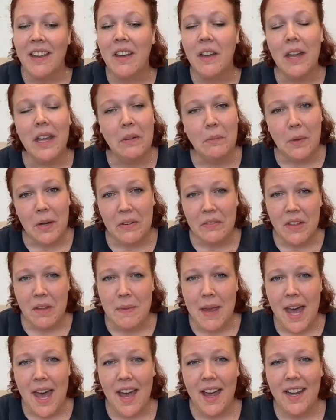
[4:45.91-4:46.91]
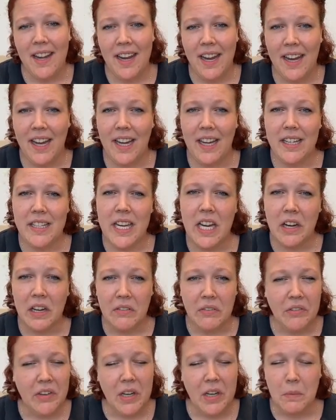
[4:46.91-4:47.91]
and one of them had a
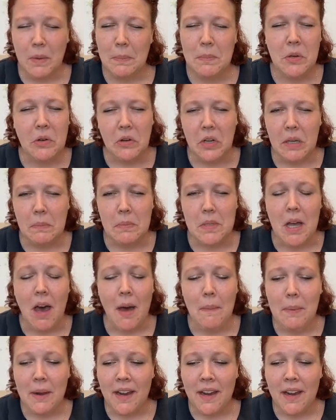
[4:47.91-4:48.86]
dairy-free whipped cream topping.